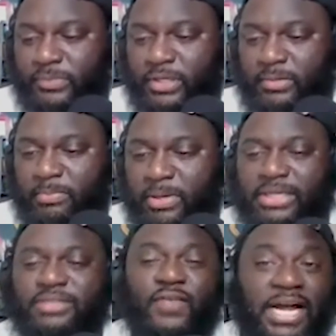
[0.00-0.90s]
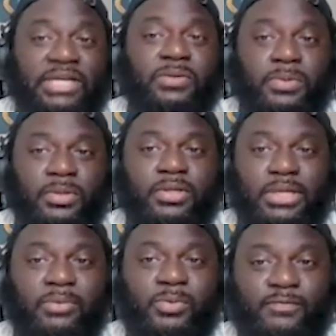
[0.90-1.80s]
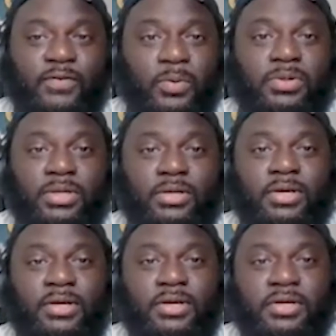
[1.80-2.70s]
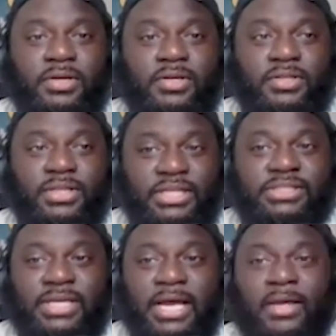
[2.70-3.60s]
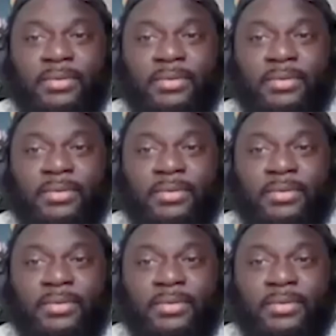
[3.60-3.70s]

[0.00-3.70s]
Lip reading: But it's vital that we vote this time.